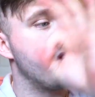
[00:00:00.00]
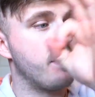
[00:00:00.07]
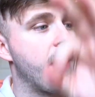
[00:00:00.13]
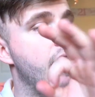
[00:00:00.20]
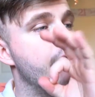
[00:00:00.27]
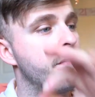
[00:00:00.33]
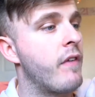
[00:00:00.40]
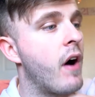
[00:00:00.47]

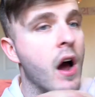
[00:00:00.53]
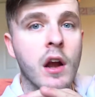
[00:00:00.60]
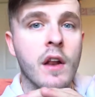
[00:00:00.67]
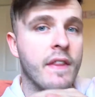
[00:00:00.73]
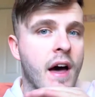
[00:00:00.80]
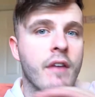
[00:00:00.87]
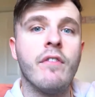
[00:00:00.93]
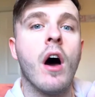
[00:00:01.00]
that file
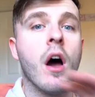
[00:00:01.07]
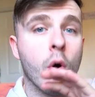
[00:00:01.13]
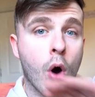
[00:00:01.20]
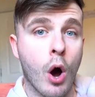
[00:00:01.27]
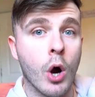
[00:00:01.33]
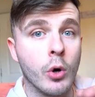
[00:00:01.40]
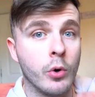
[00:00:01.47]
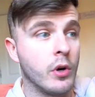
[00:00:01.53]
and that file
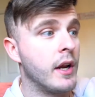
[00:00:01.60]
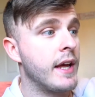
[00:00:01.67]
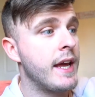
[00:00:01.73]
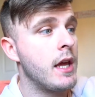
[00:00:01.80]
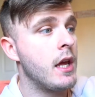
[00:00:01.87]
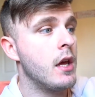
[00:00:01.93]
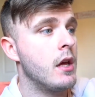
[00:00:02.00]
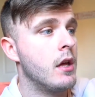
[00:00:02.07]

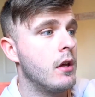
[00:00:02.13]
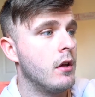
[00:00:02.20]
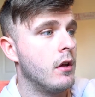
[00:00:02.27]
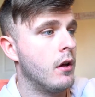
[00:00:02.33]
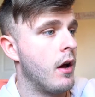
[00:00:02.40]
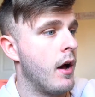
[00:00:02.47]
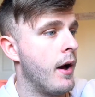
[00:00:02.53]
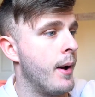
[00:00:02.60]
only
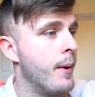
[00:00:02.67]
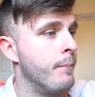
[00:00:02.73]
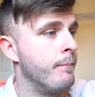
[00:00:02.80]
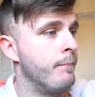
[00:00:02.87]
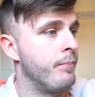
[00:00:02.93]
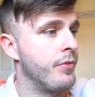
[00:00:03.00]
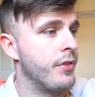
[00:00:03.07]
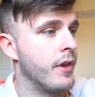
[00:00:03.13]

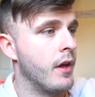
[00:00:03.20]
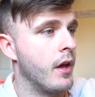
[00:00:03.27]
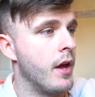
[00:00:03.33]
um,